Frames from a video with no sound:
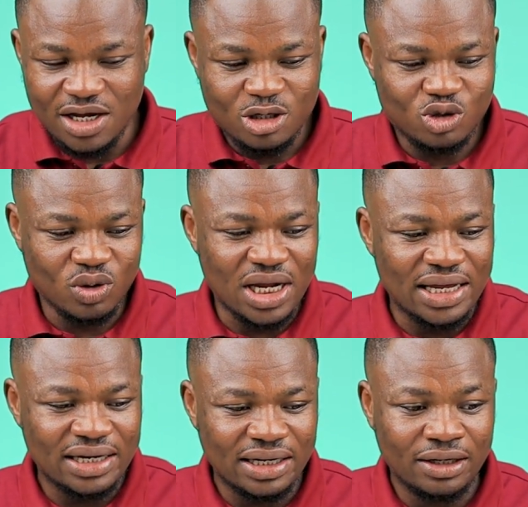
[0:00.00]
So
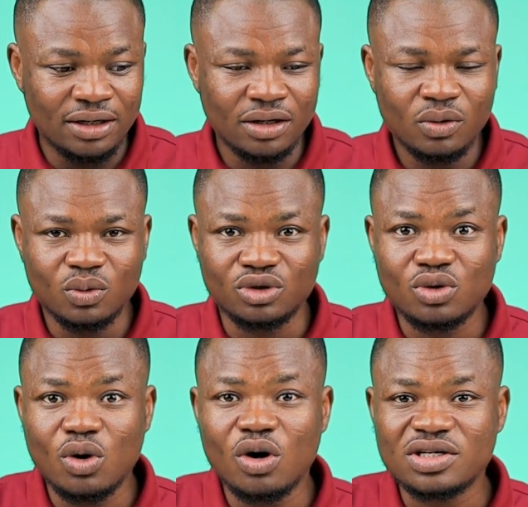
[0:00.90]
the n would
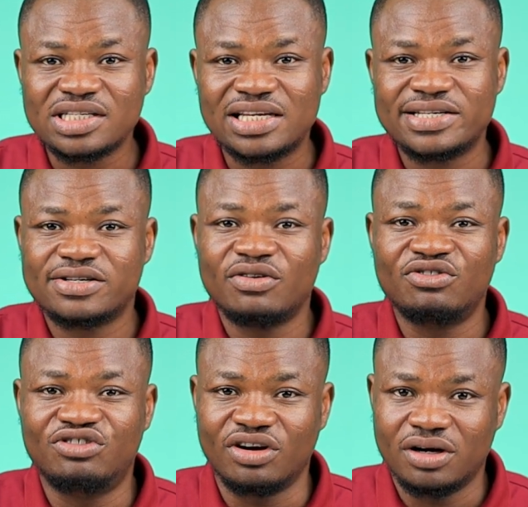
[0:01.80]
cause this
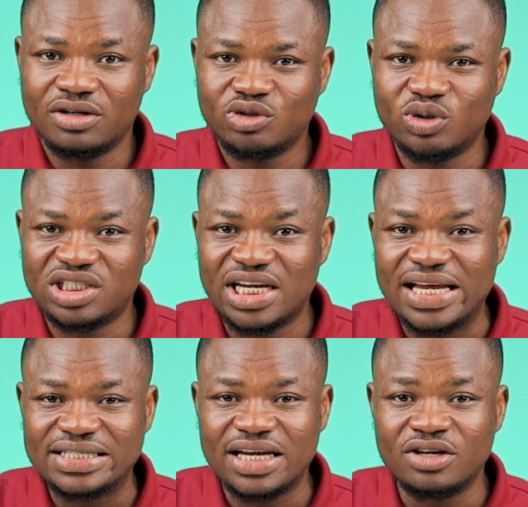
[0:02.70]
j to
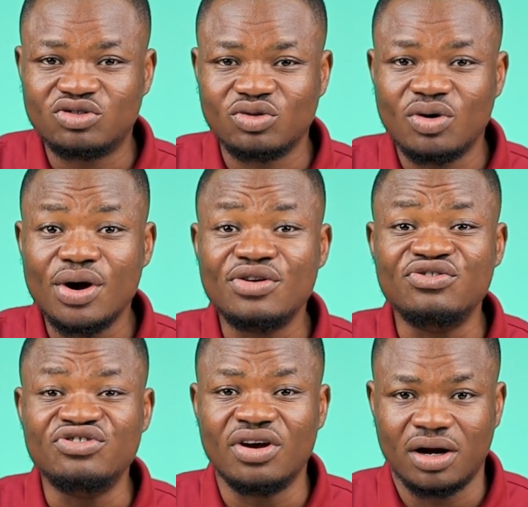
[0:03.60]
change into
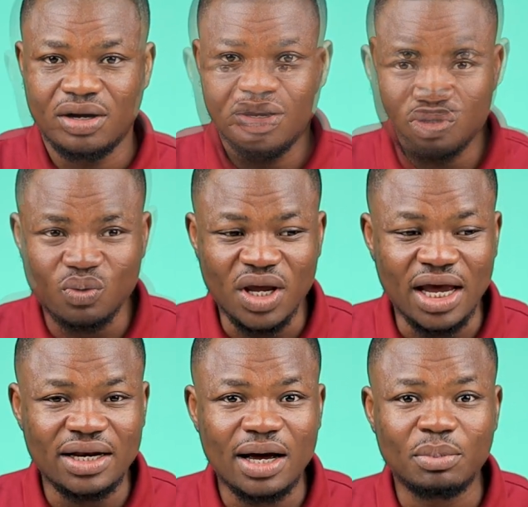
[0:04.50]
ny. So we
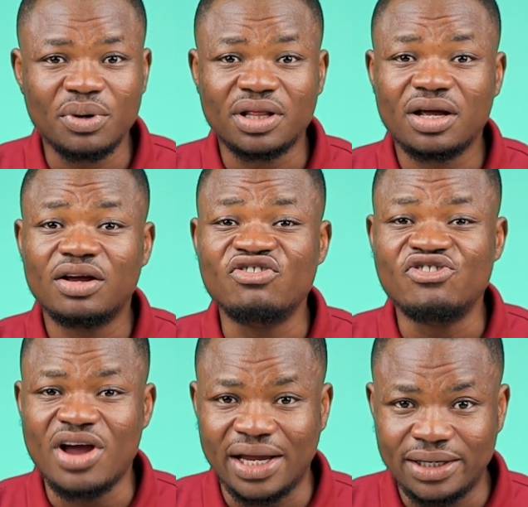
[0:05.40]
end up with
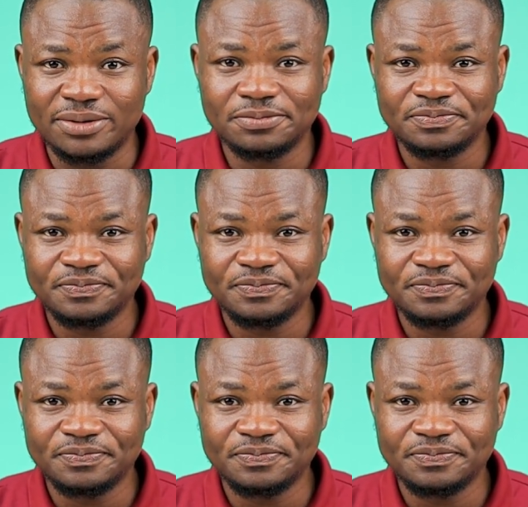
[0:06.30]
nyain.